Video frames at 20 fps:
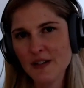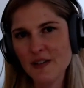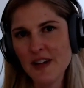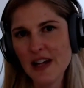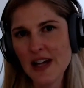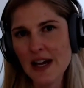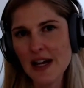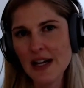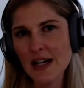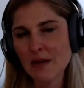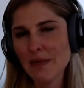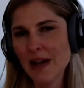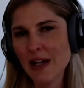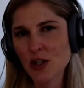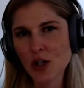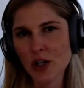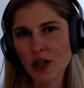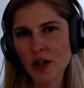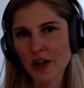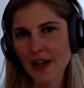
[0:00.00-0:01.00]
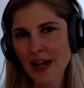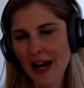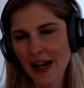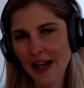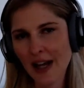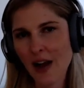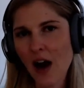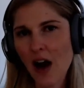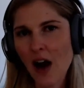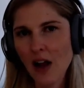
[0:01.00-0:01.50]
feed and make sure you're
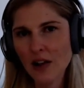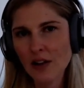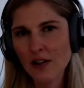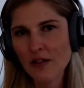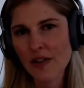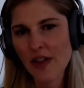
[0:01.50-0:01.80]
getting all of